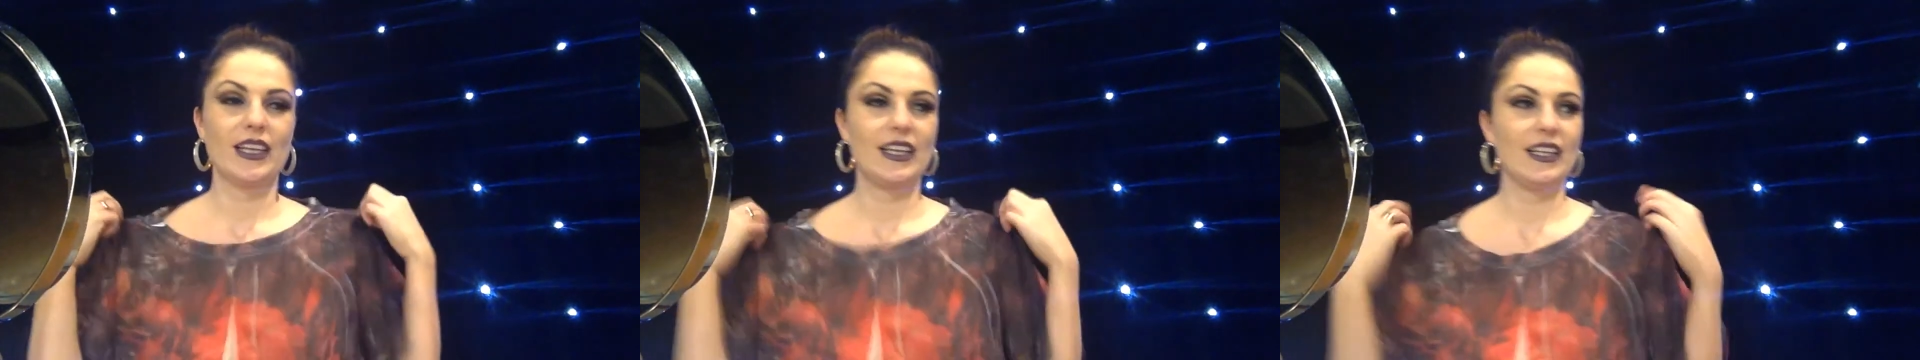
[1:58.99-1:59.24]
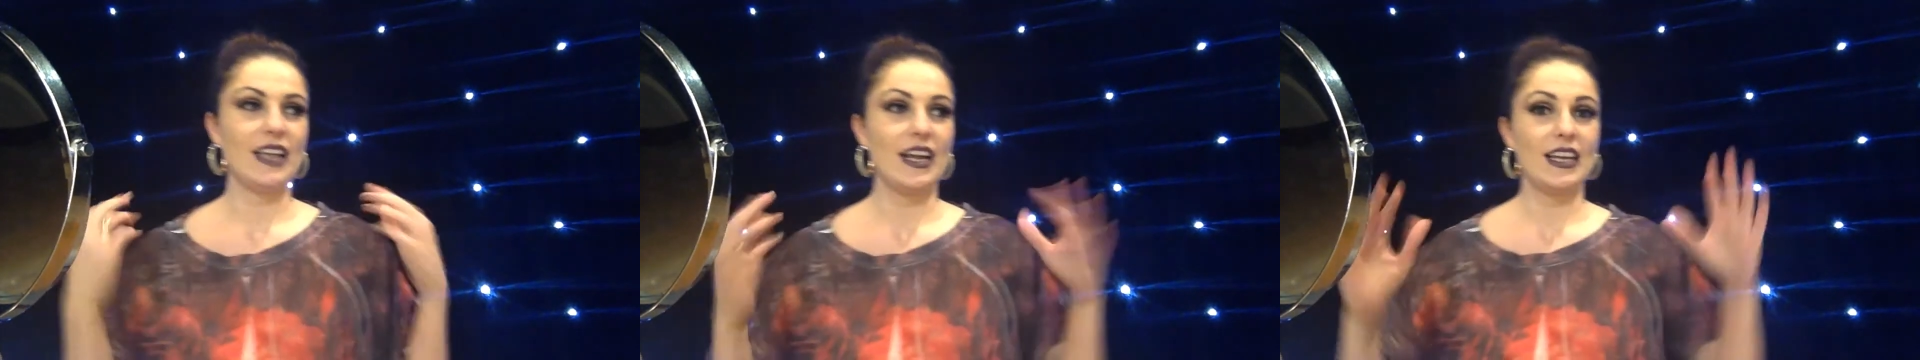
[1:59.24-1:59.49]

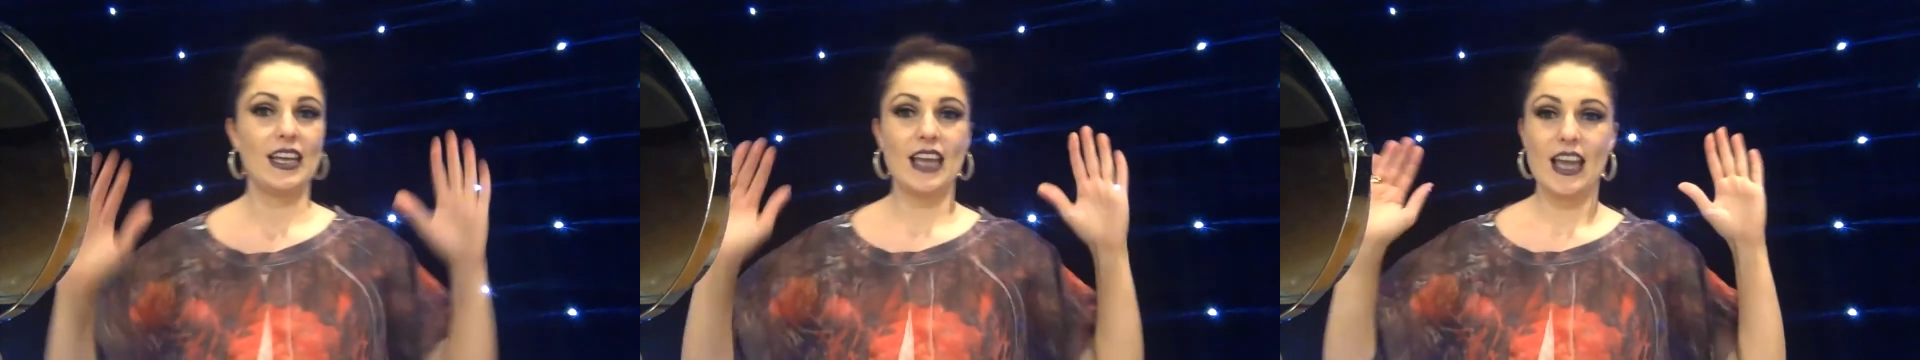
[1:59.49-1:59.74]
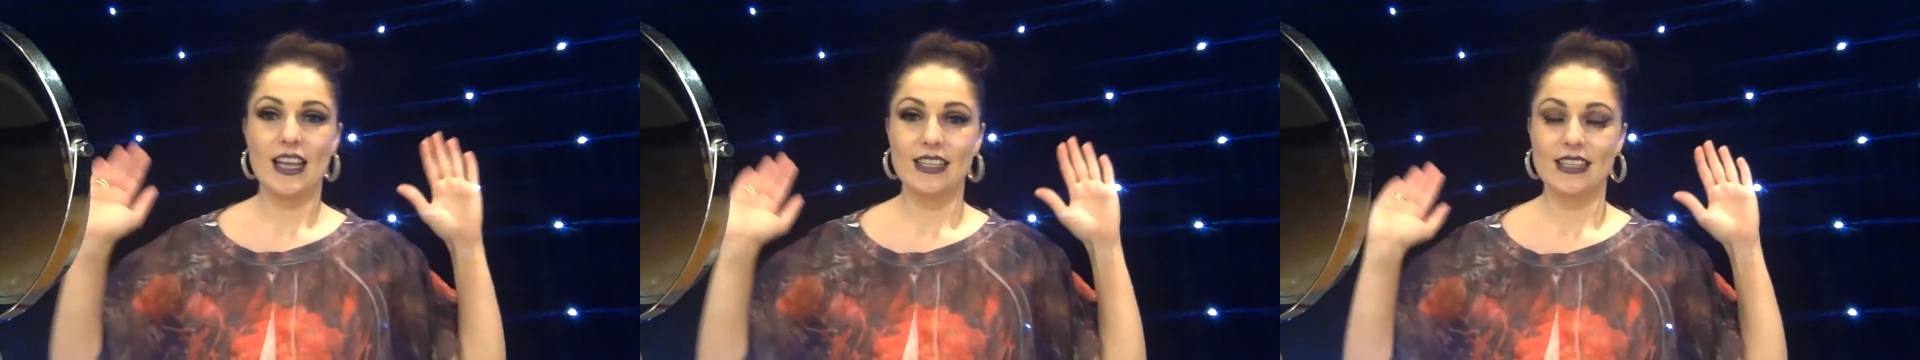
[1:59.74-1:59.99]
Kalani
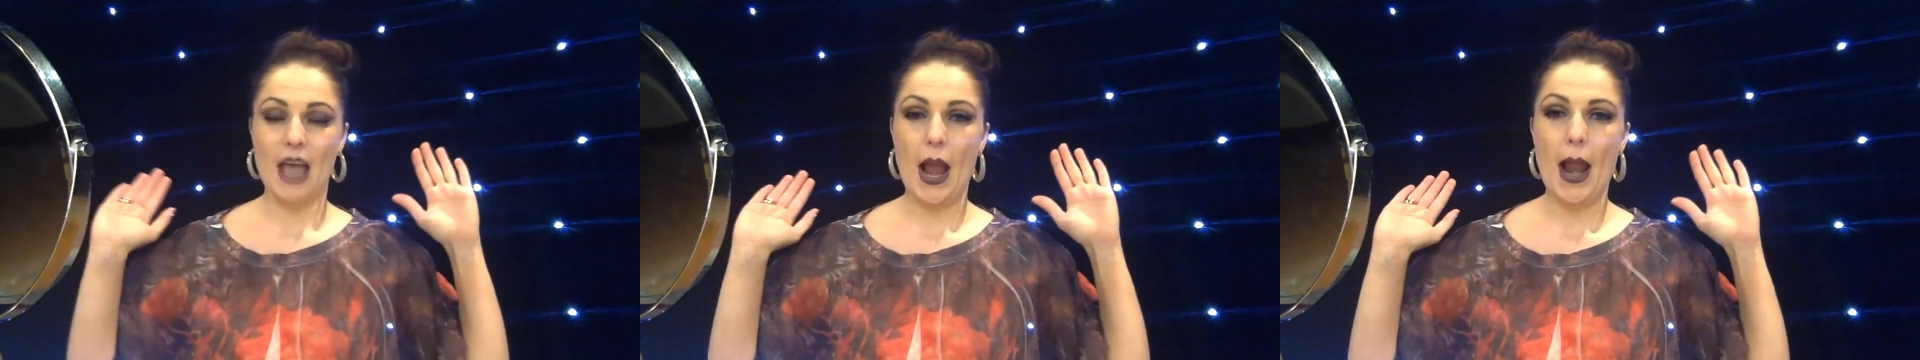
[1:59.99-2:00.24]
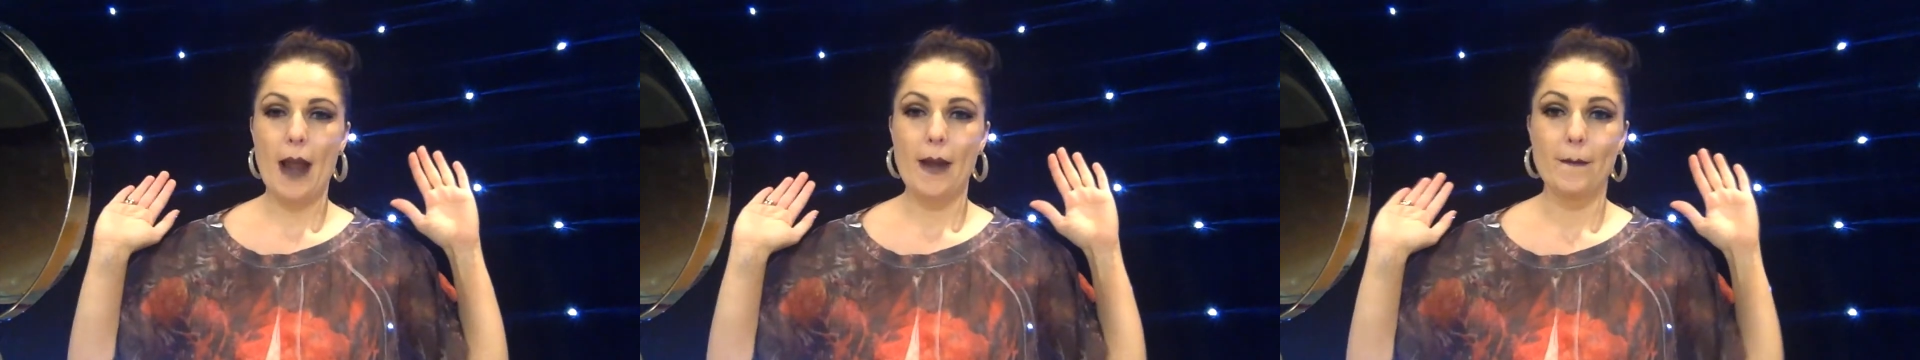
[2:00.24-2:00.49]
is
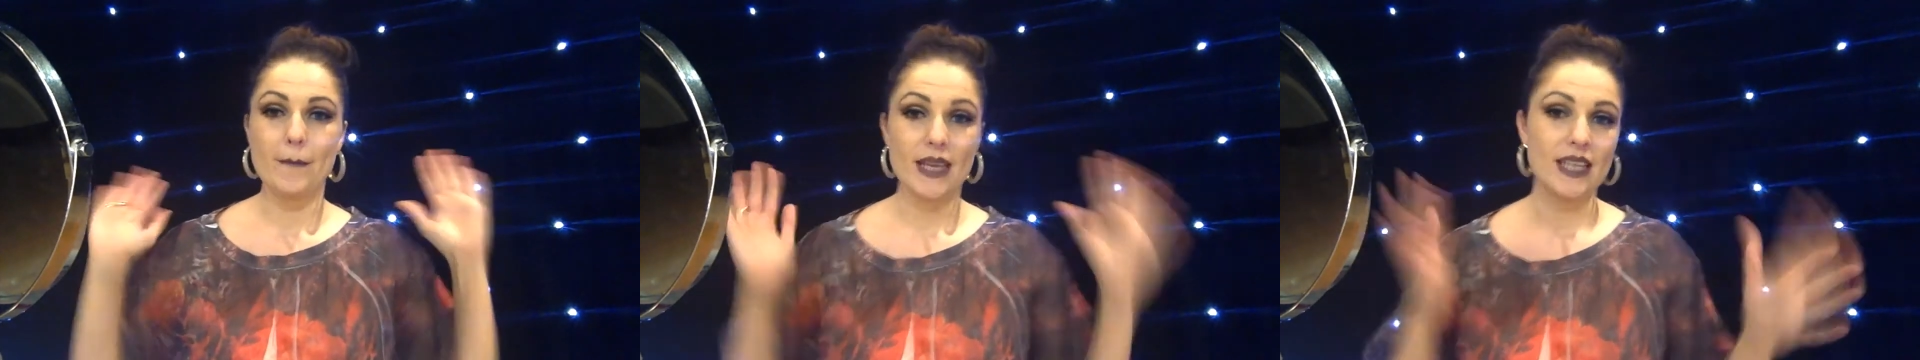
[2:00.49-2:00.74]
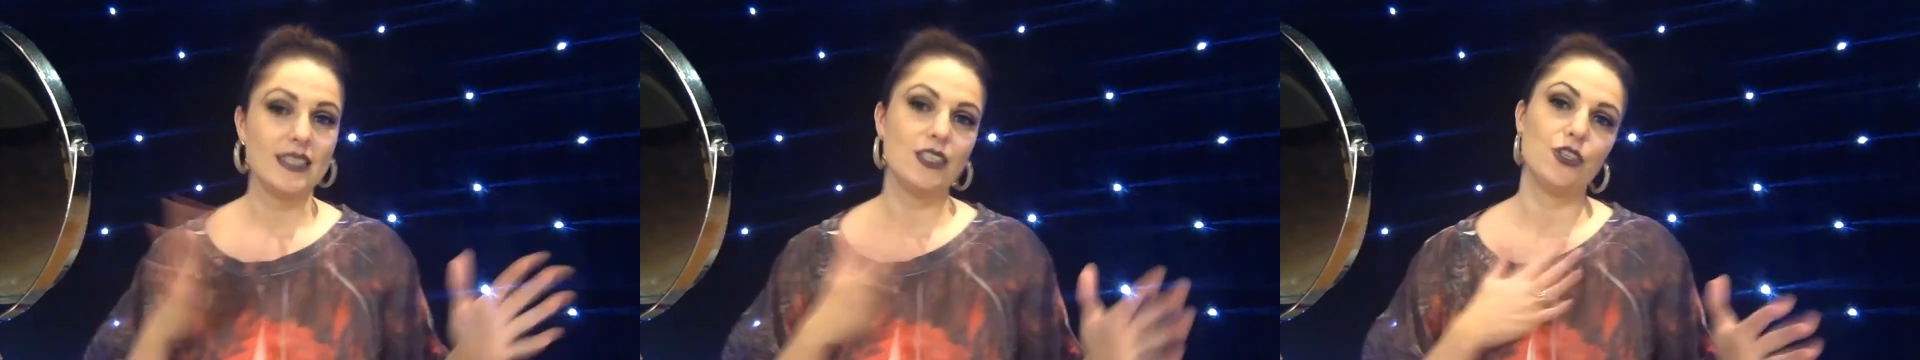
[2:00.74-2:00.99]
an
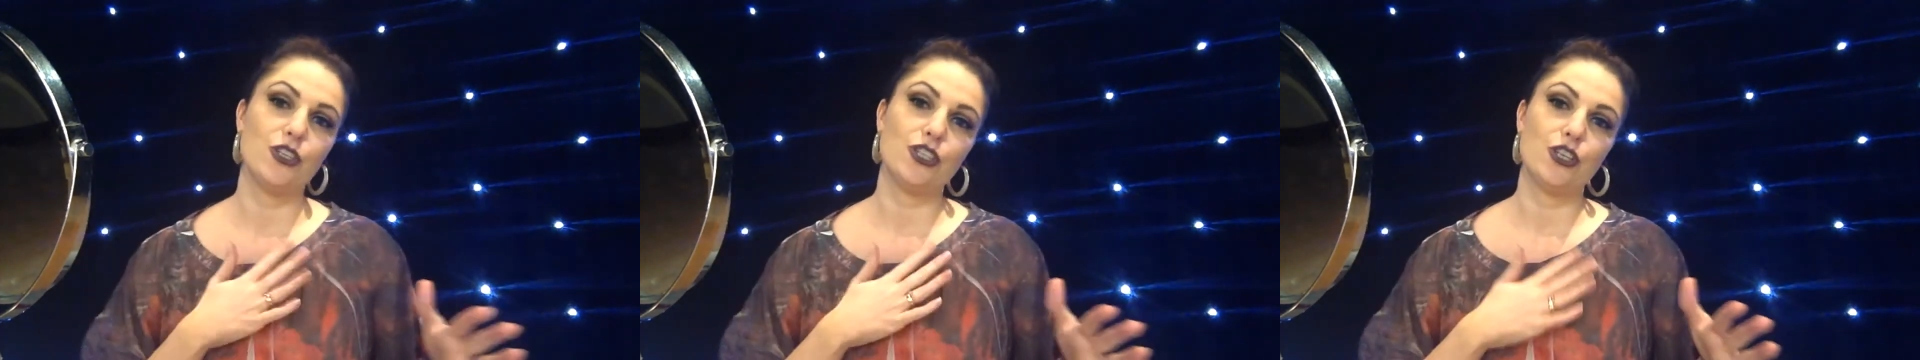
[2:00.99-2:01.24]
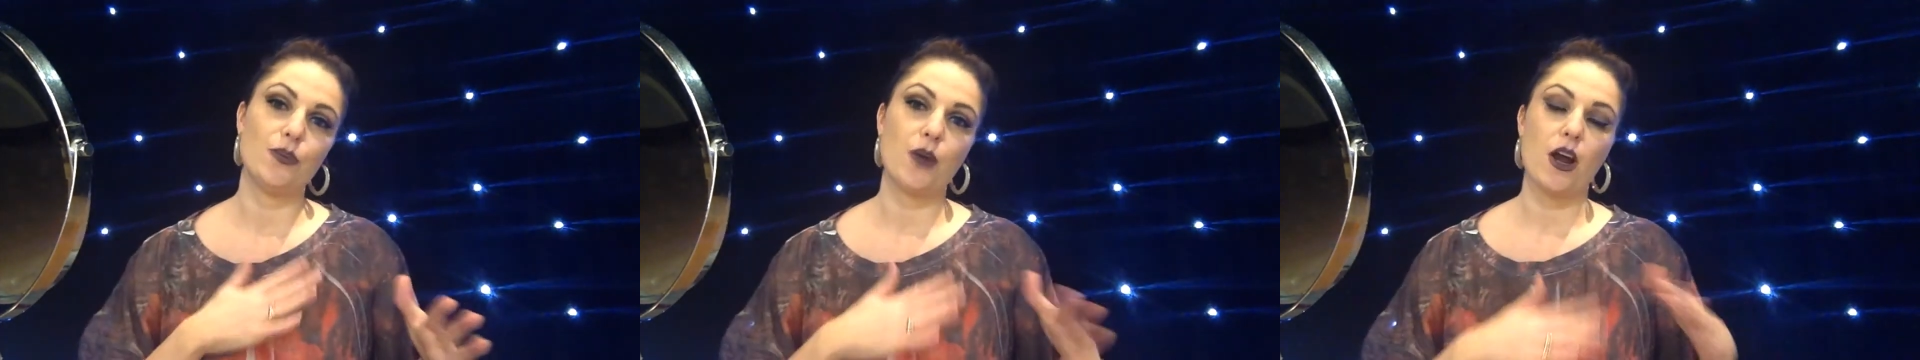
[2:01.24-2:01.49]
amazing
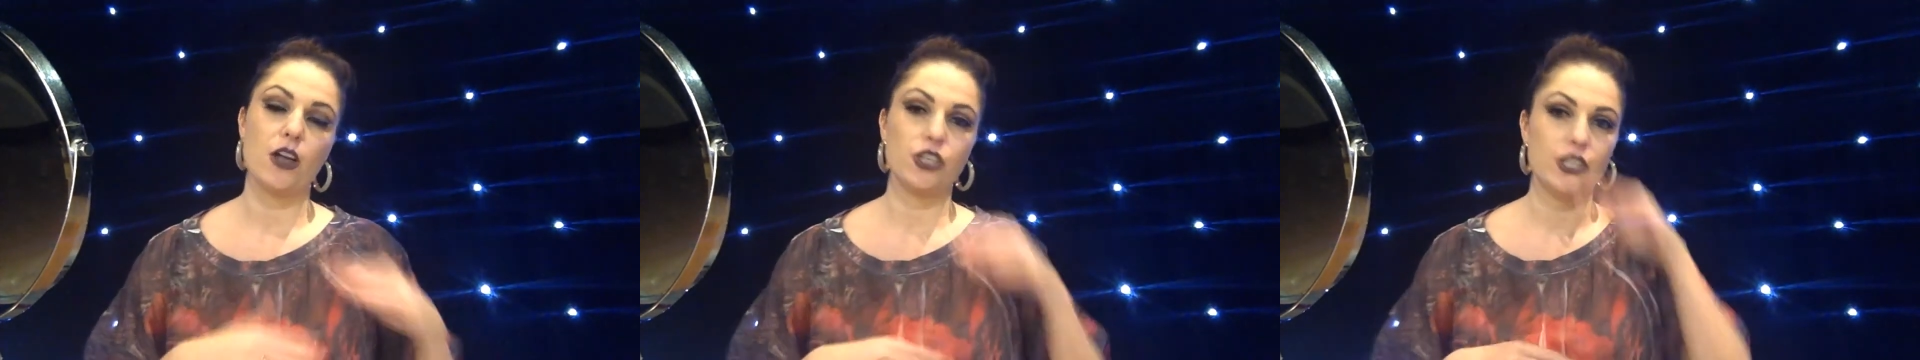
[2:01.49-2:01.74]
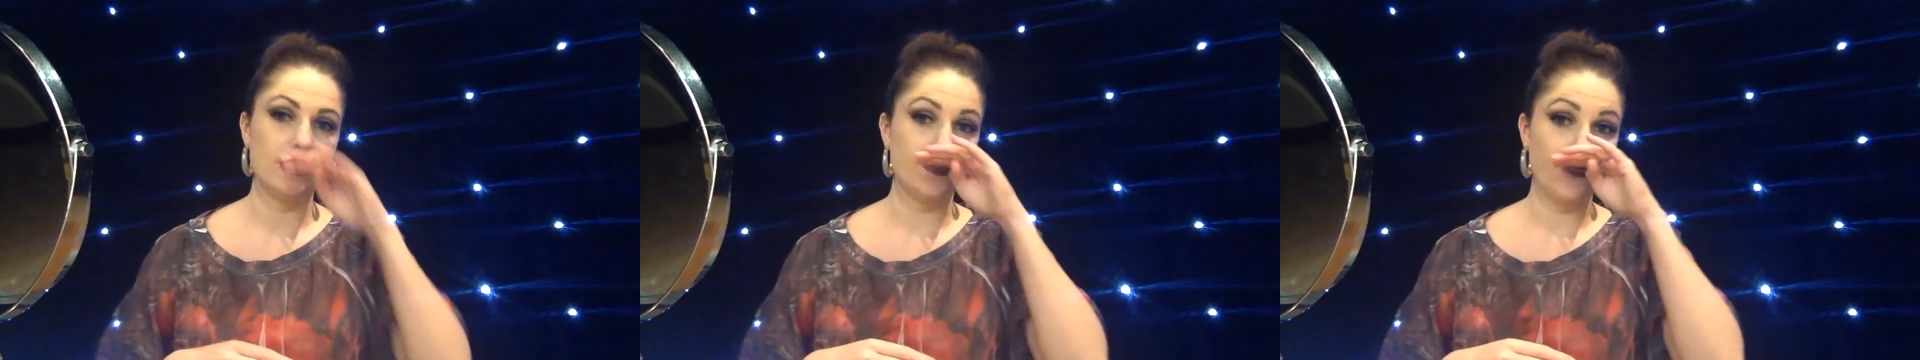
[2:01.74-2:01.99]
YouTuber.
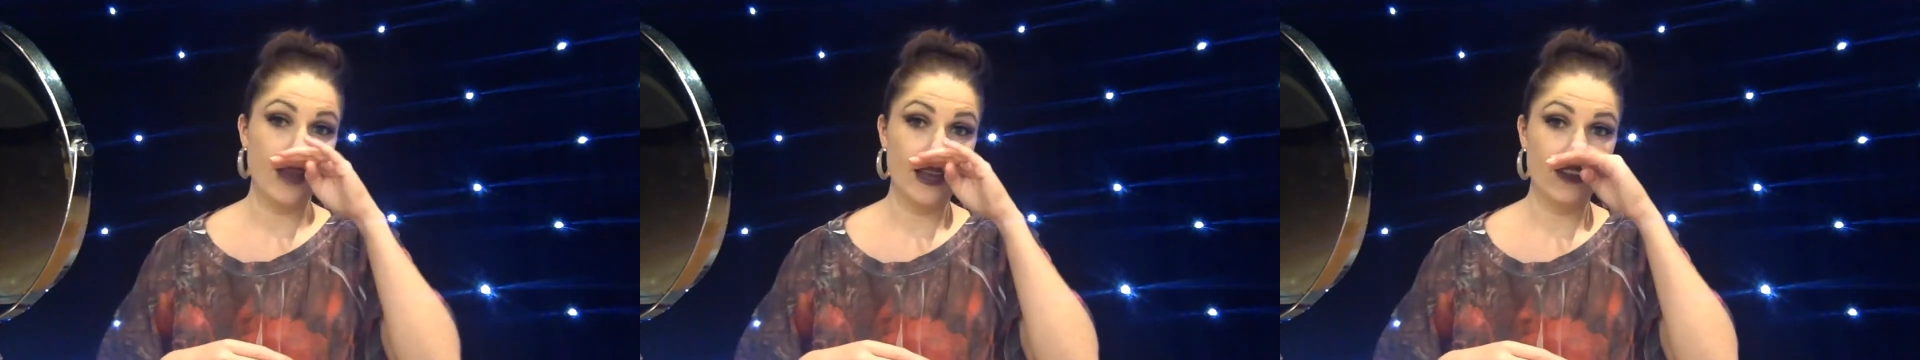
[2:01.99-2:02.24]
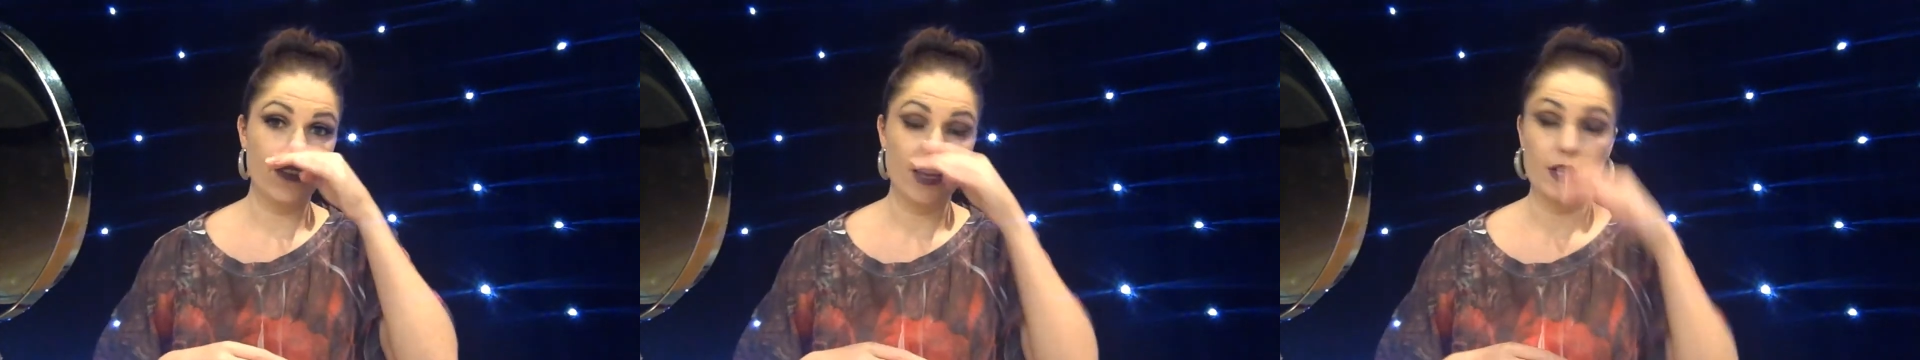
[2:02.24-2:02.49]
She's
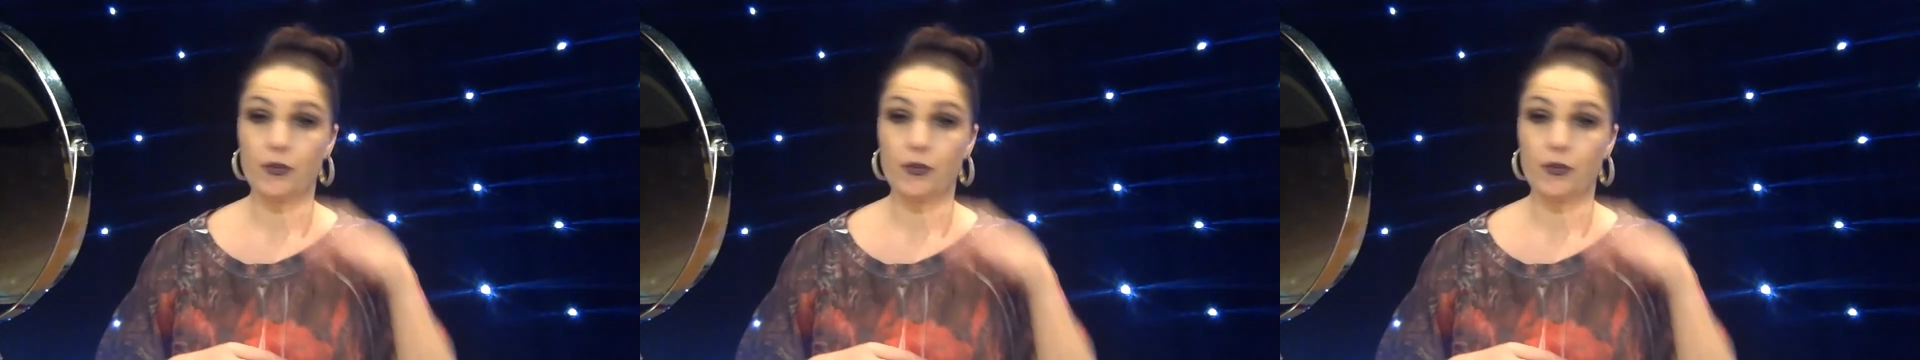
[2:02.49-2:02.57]
very, very